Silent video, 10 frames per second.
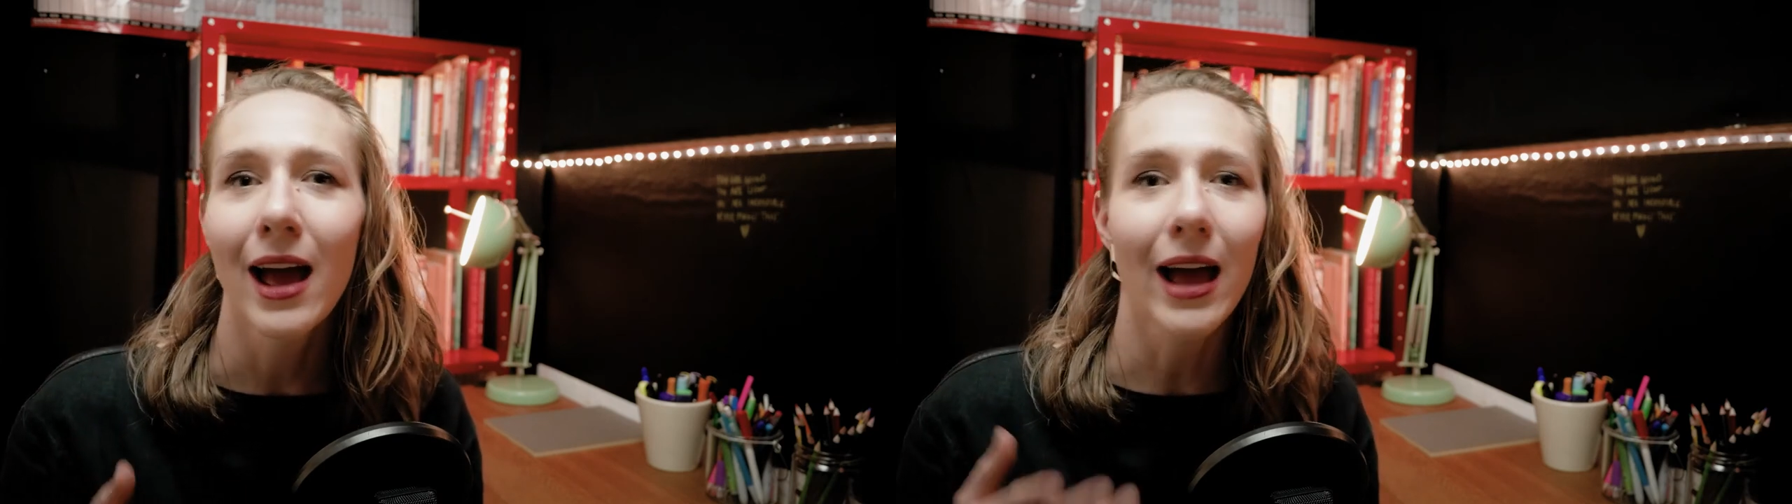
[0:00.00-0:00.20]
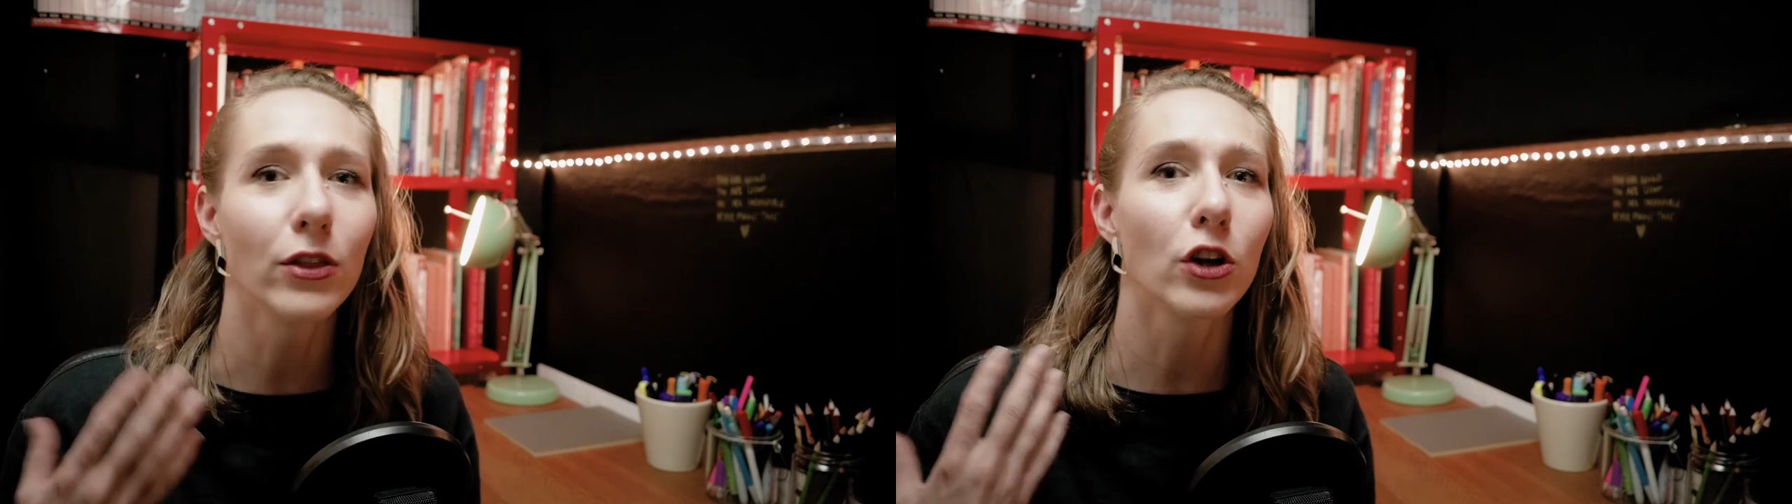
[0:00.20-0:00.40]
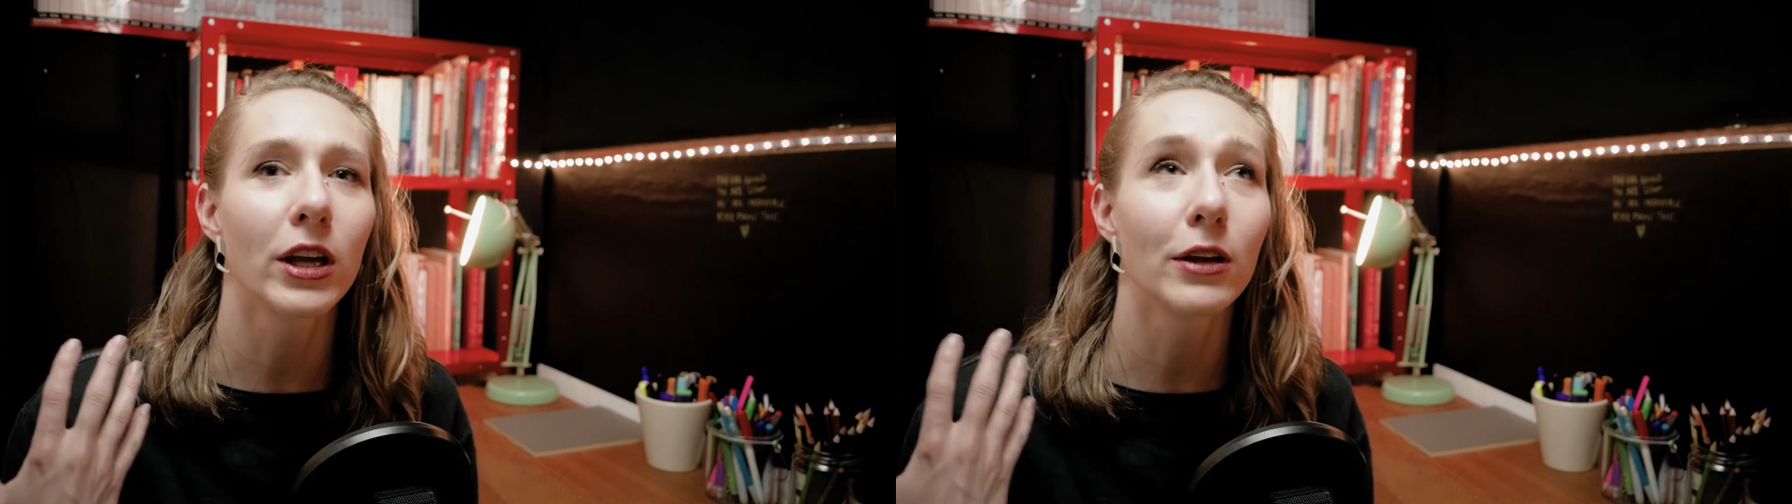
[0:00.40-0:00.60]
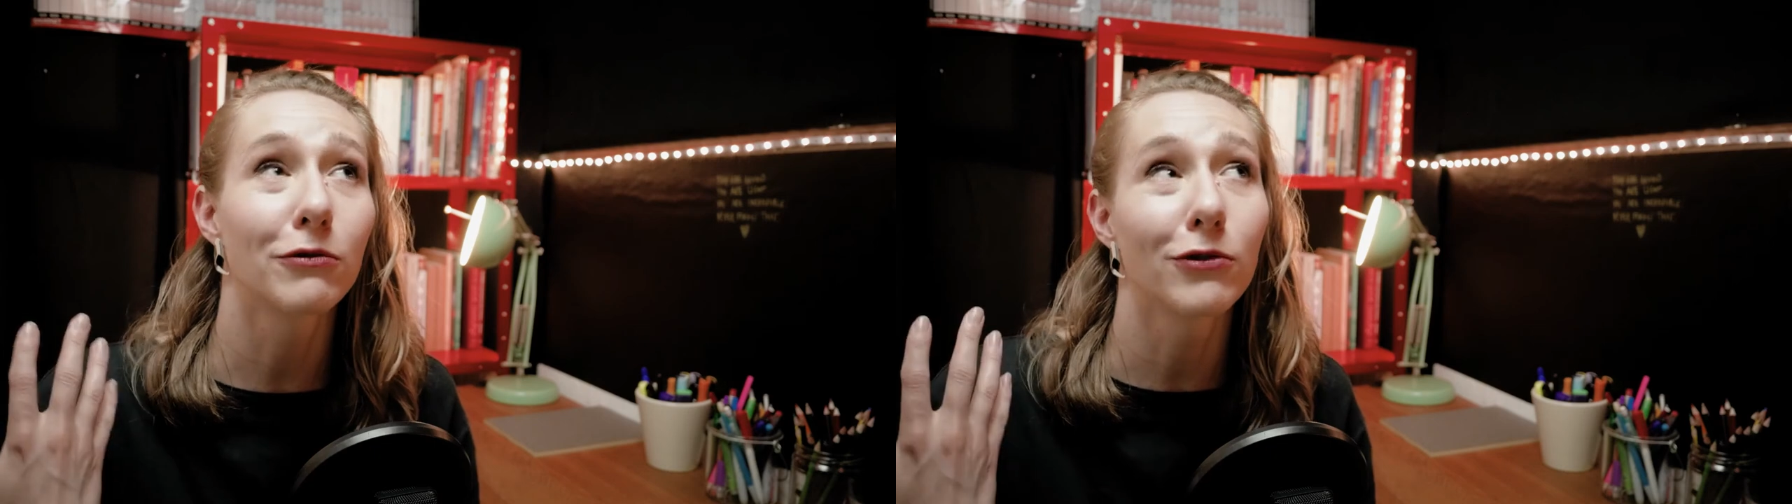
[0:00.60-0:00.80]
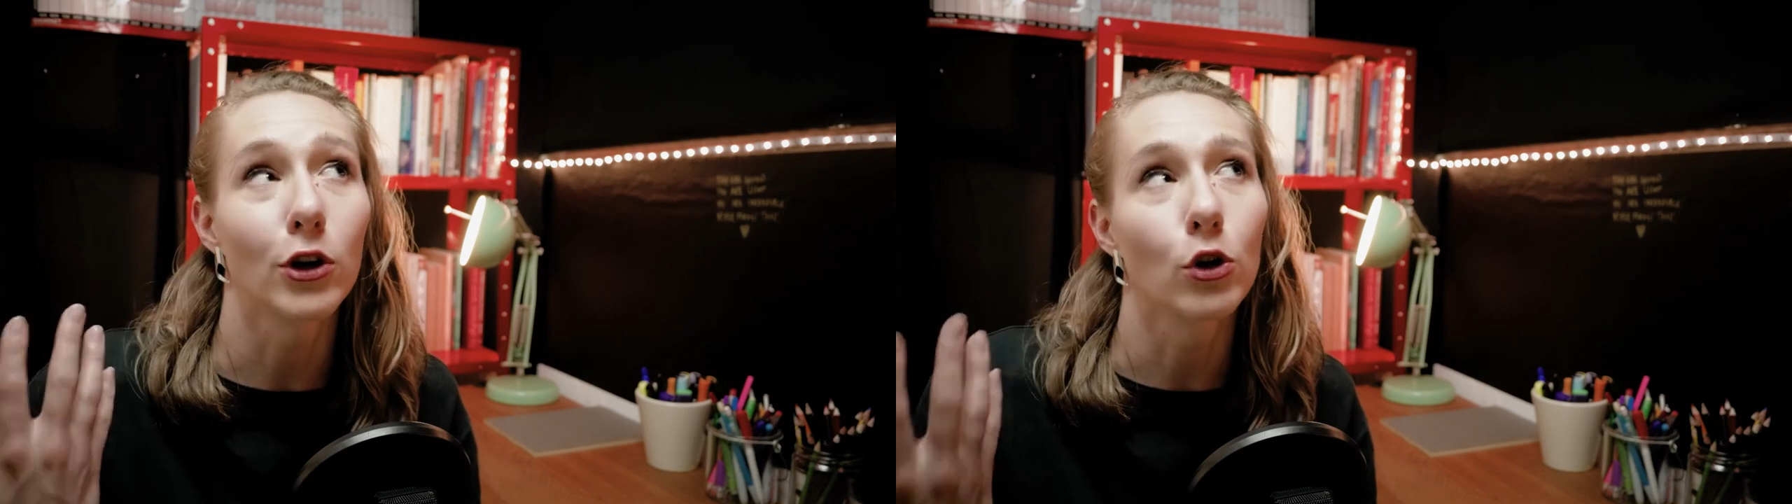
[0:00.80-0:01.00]
and looking
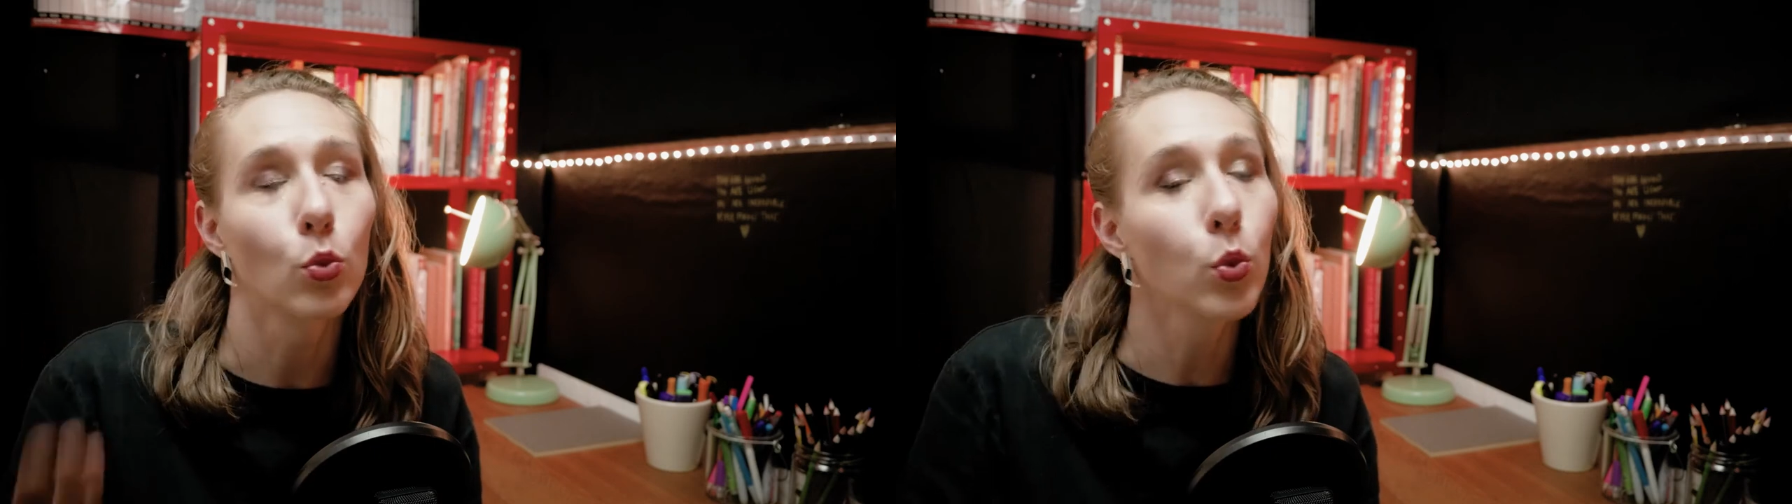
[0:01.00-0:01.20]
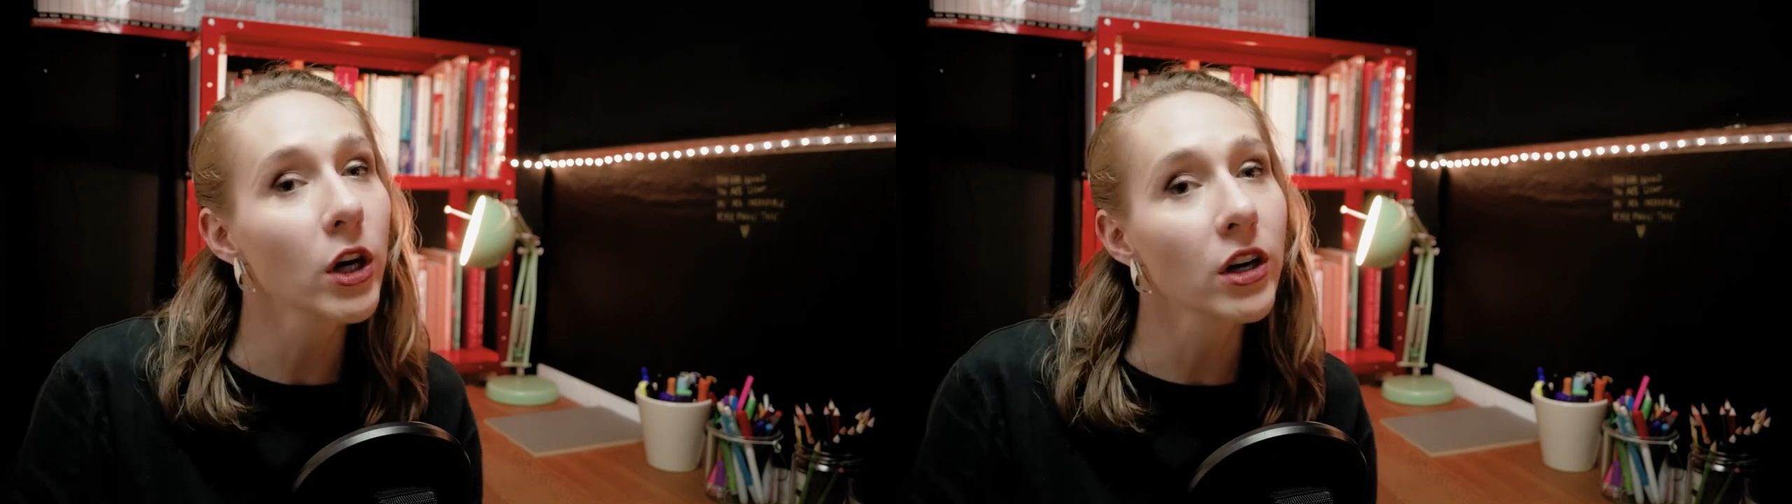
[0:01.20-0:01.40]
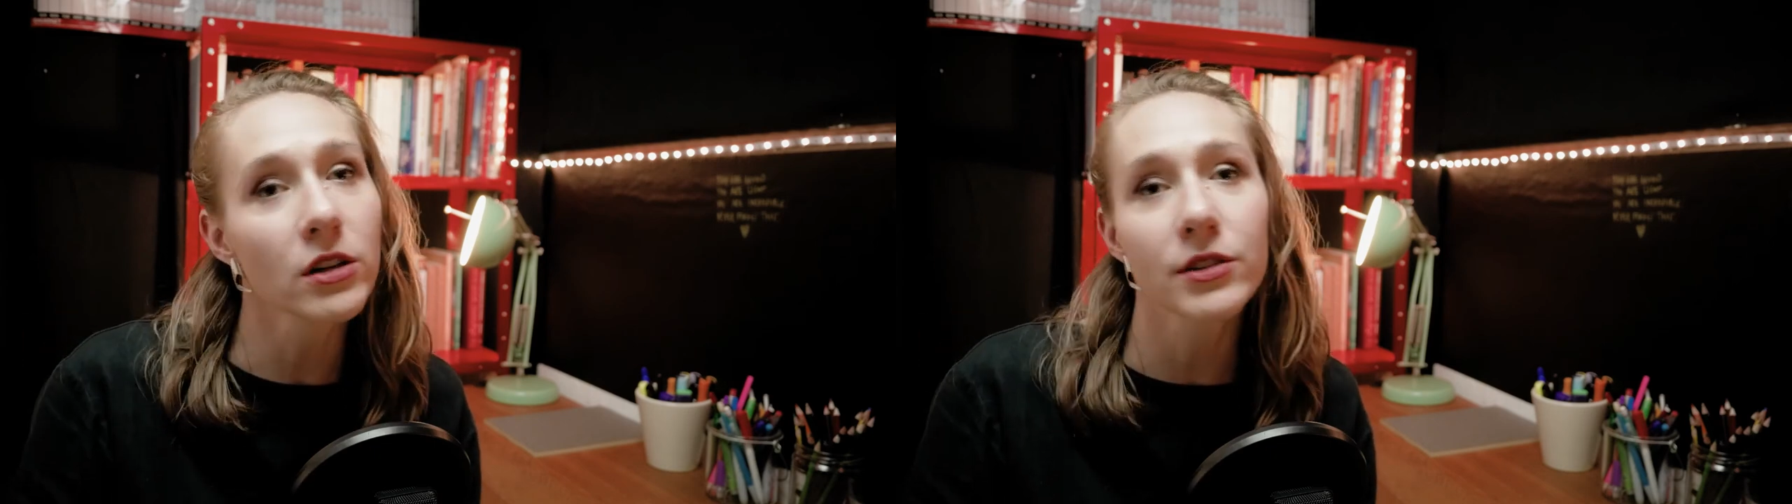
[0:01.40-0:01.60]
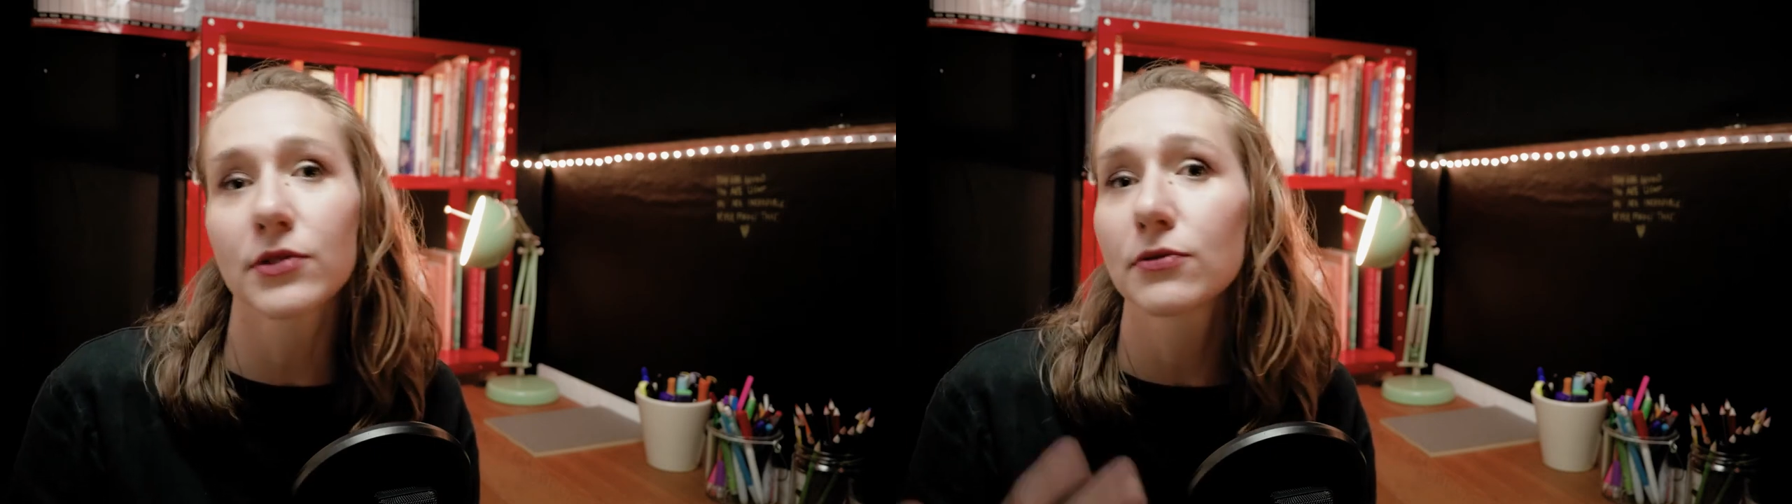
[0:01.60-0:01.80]
for words,